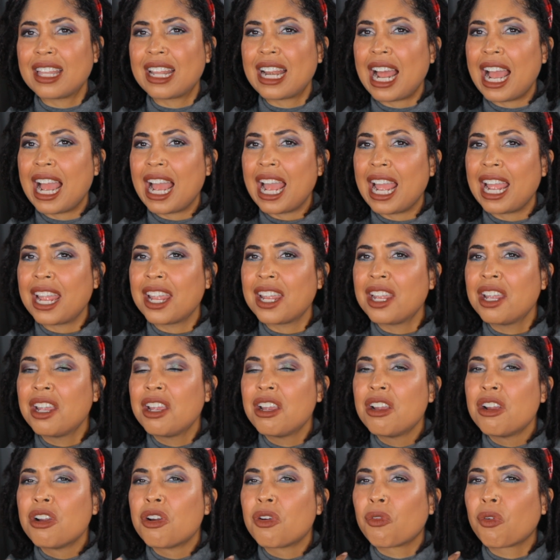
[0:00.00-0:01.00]
that I
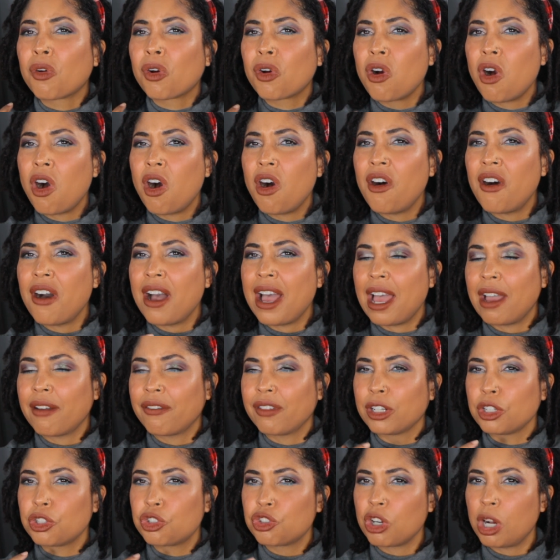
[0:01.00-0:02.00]
recall
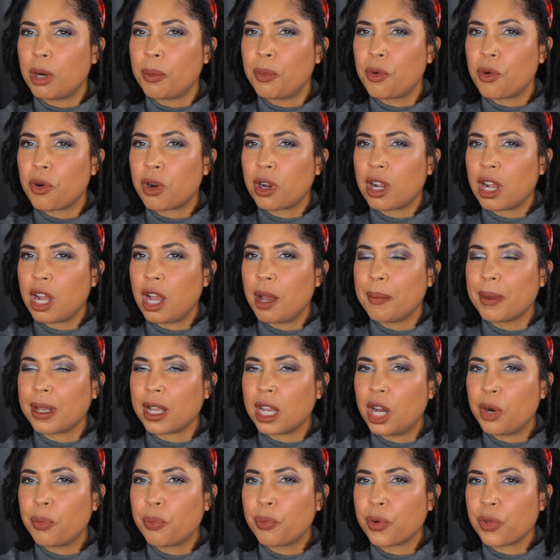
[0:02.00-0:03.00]
having trouble
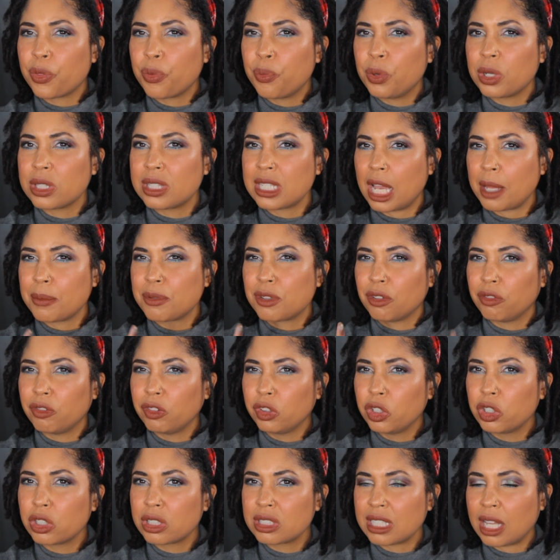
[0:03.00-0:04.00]
coming up with what types of
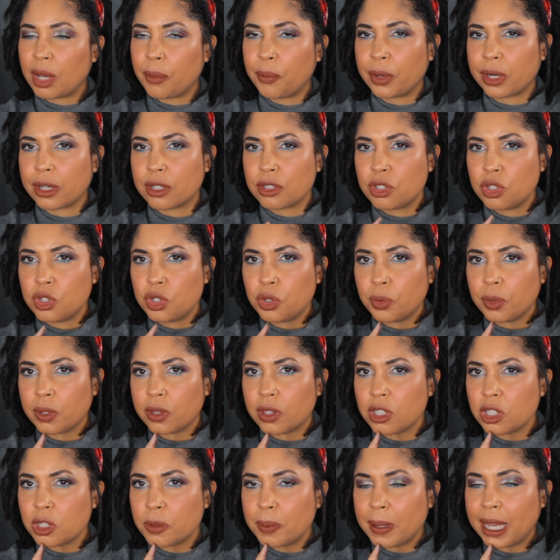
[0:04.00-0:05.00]
looks I wanted to do
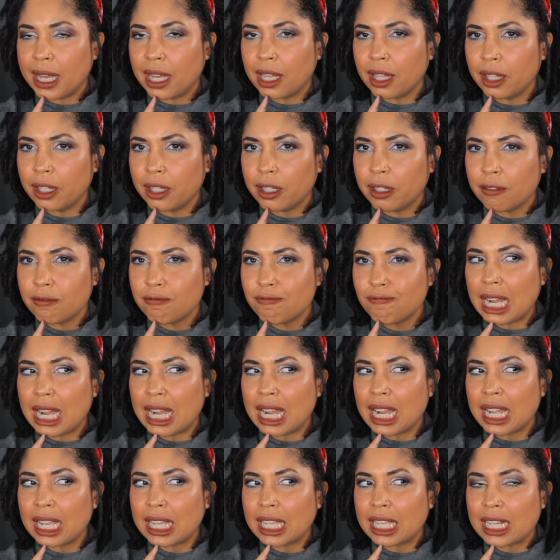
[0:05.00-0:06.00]
with this palette.
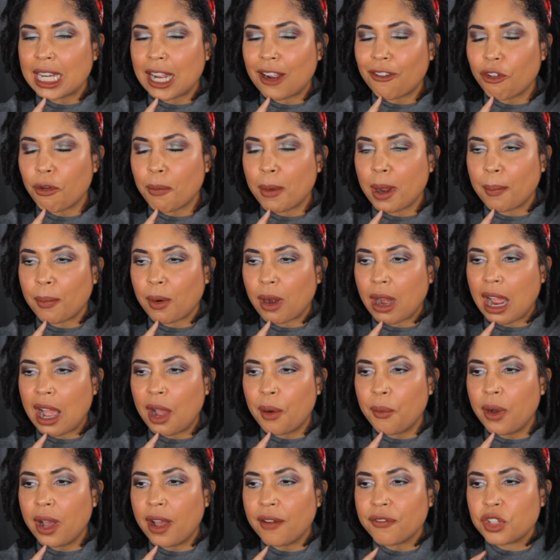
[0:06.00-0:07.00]
I cannot remember.
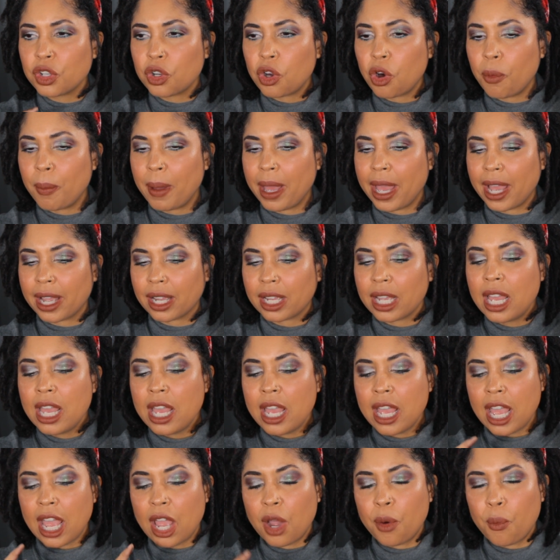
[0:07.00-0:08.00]
I will have to go back
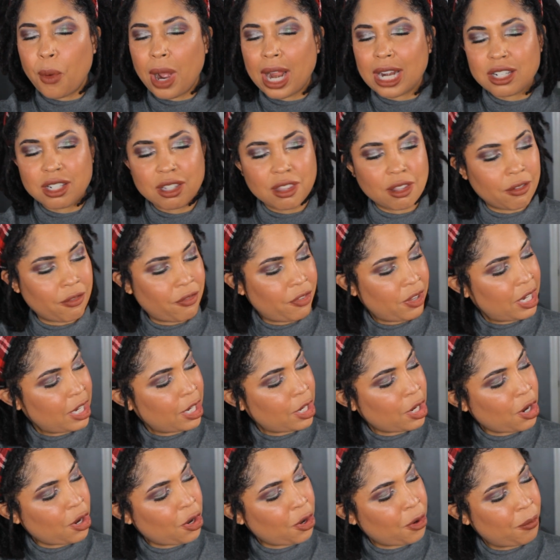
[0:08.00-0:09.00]
and watch the
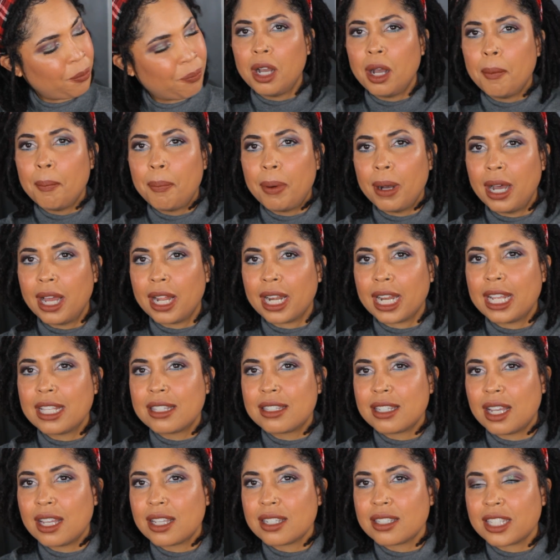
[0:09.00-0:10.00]
video, but
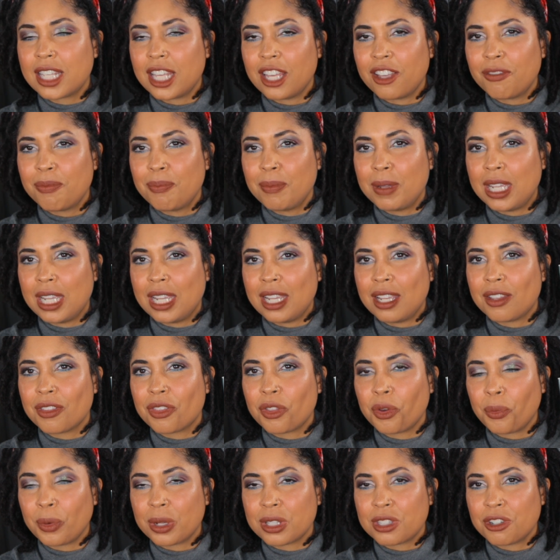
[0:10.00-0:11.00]
it does give me
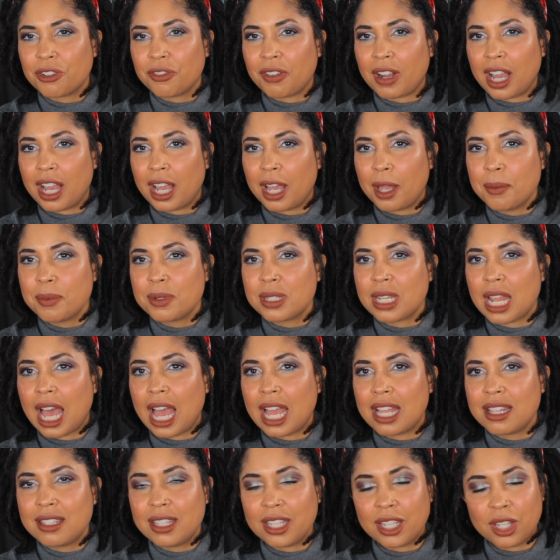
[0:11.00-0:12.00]
the winter vibes.
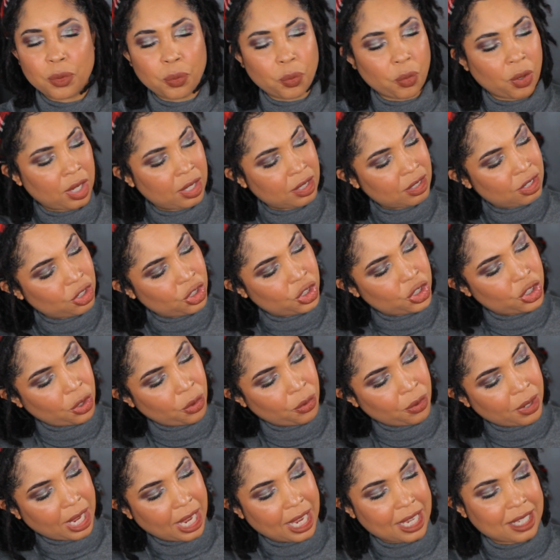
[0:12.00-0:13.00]
I did want to
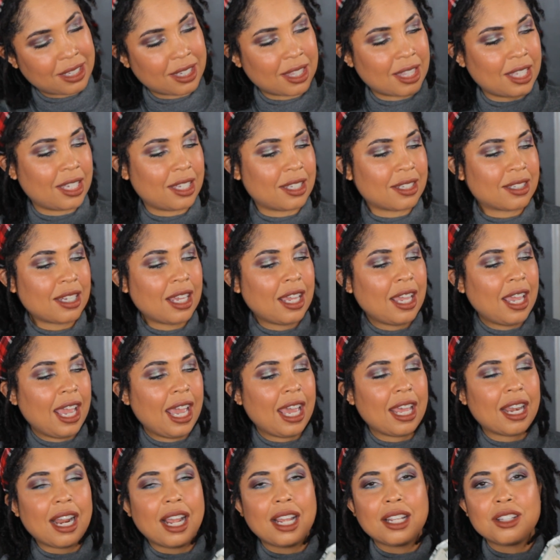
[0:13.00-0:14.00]
showcase this,
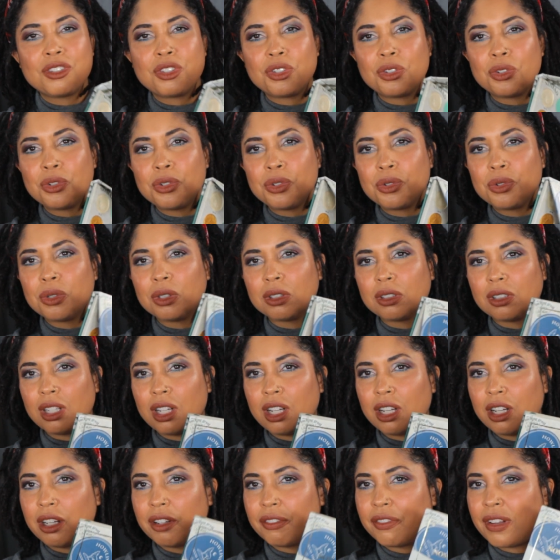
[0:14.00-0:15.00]
and I do
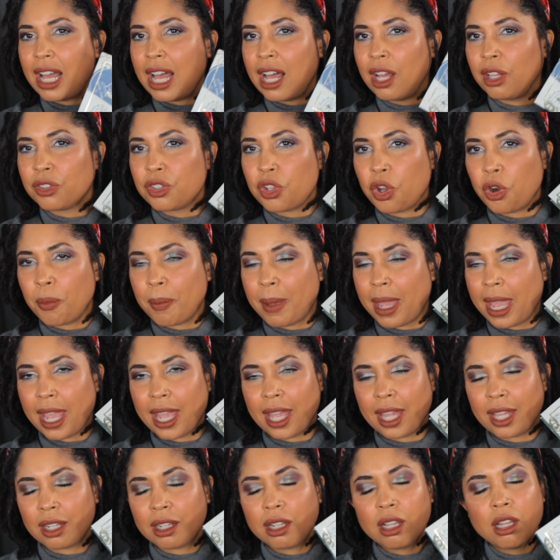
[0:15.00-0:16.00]
love how
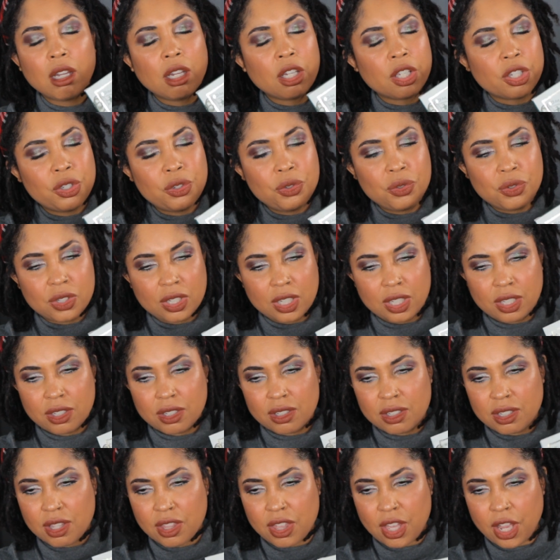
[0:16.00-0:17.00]
Nomad
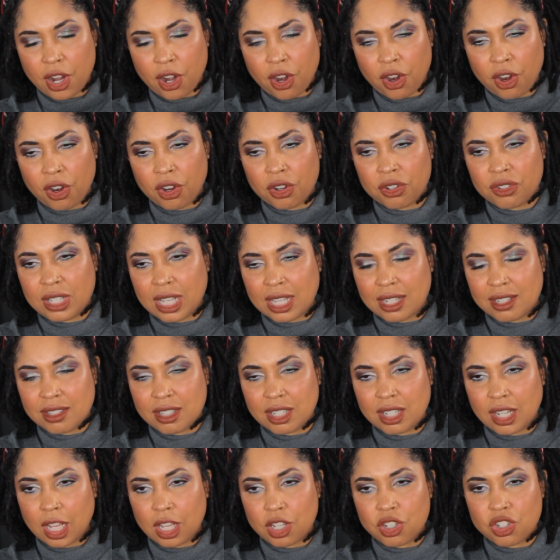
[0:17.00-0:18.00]
uses their
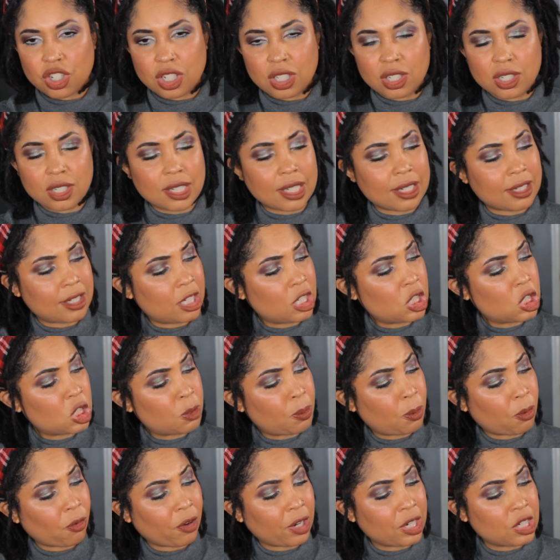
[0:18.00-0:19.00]
destinations as
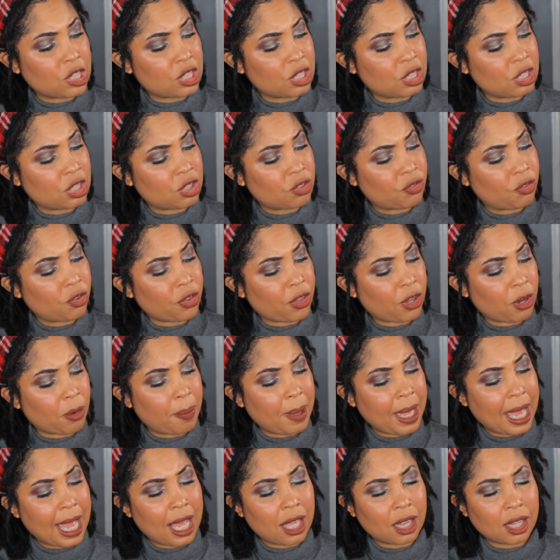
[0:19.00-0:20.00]
inspirations for their
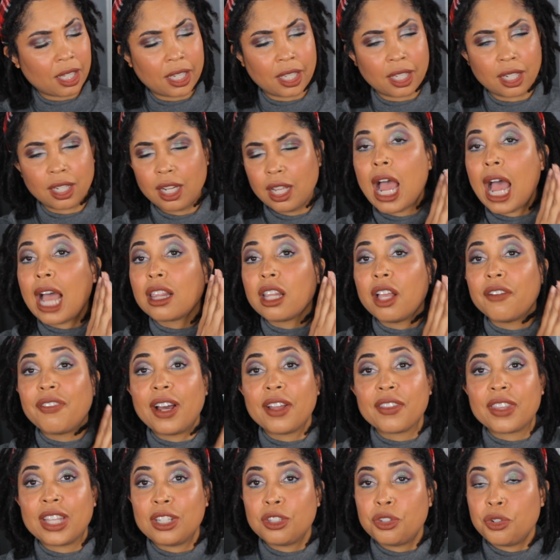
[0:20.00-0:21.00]
palette. I love
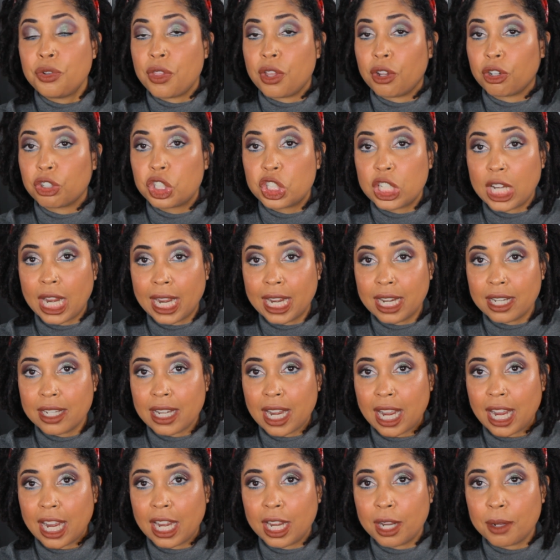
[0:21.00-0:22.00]
how they do their shade
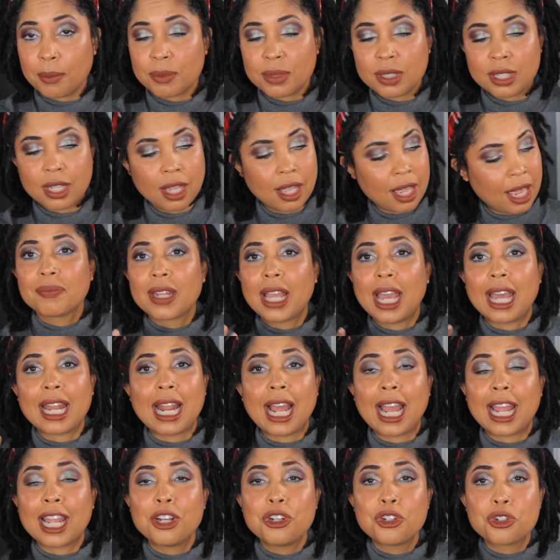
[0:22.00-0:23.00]
names, and
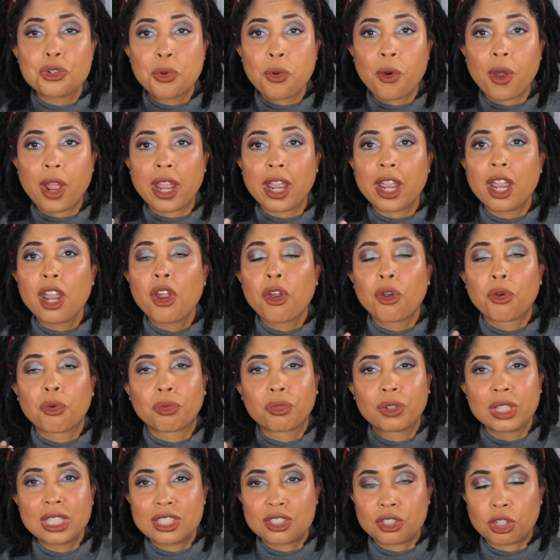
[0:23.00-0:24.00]
I enjoy
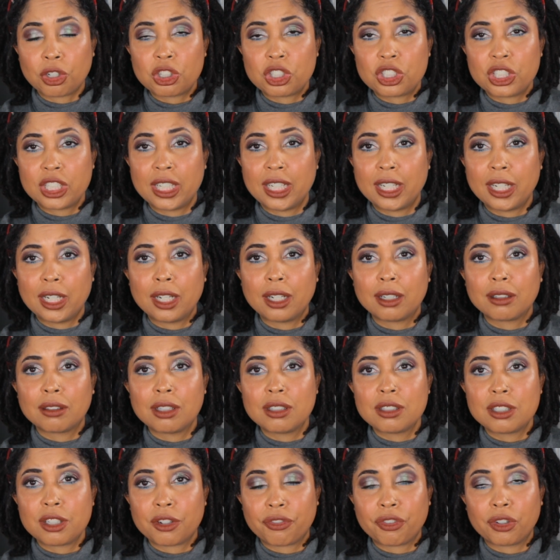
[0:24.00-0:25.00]
researching
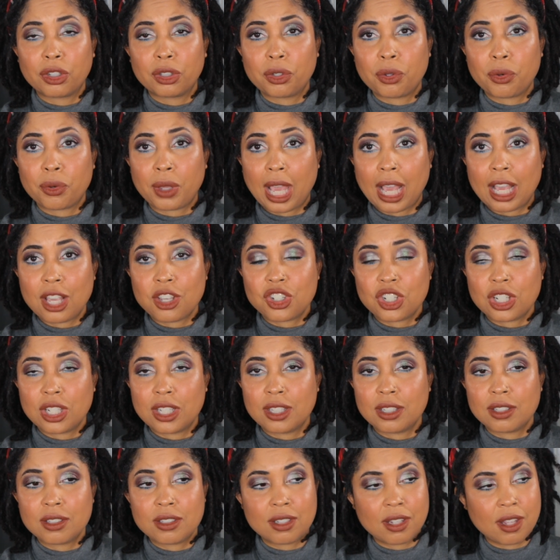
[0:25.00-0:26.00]
the different
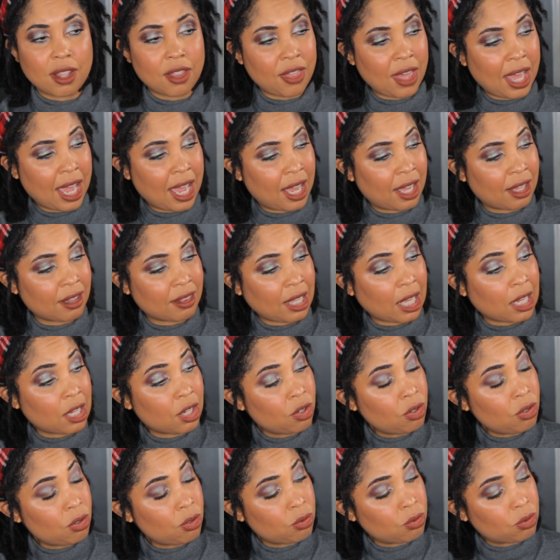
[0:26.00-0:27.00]
locations that they
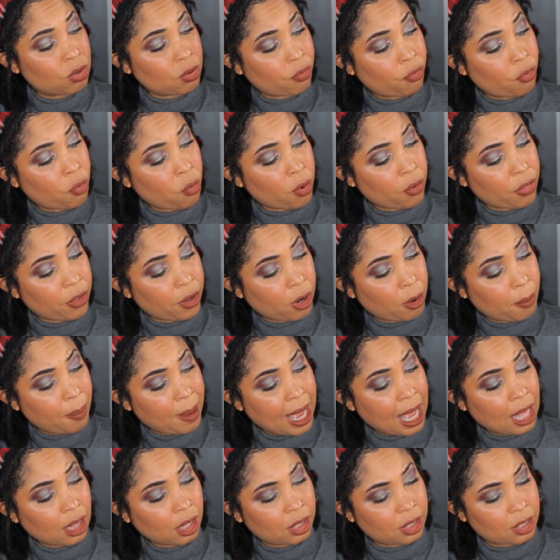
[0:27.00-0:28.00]
use for their
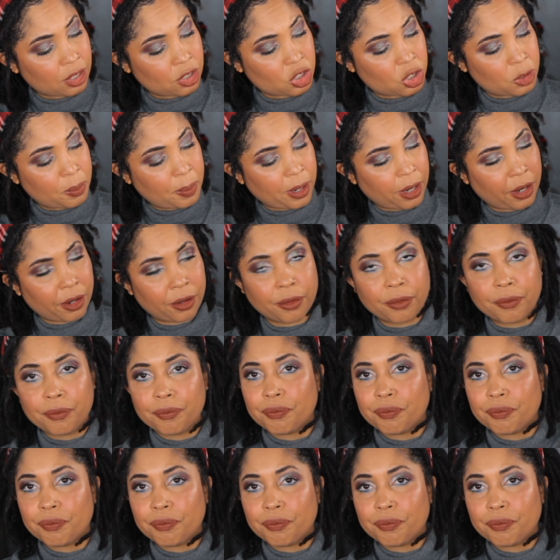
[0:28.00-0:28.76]
palette inspo.